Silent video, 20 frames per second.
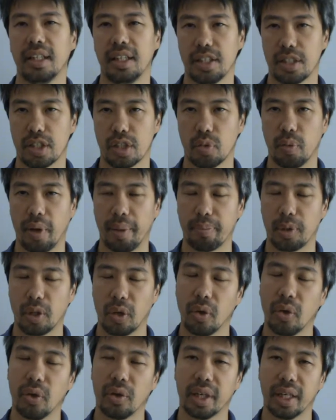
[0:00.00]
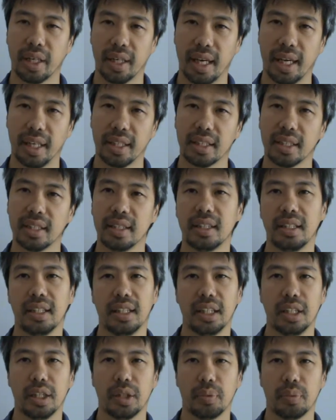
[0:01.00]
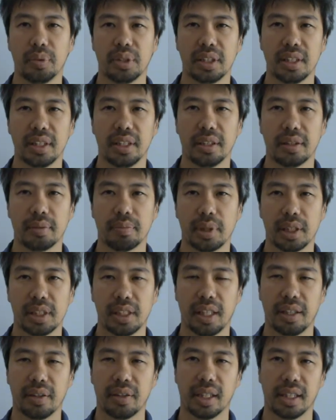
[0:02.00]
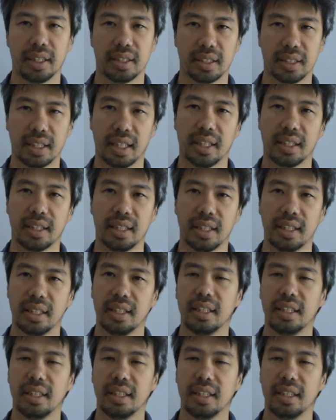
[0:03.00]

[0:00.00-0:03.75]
is swept along in that. We see in Bashar al-Assad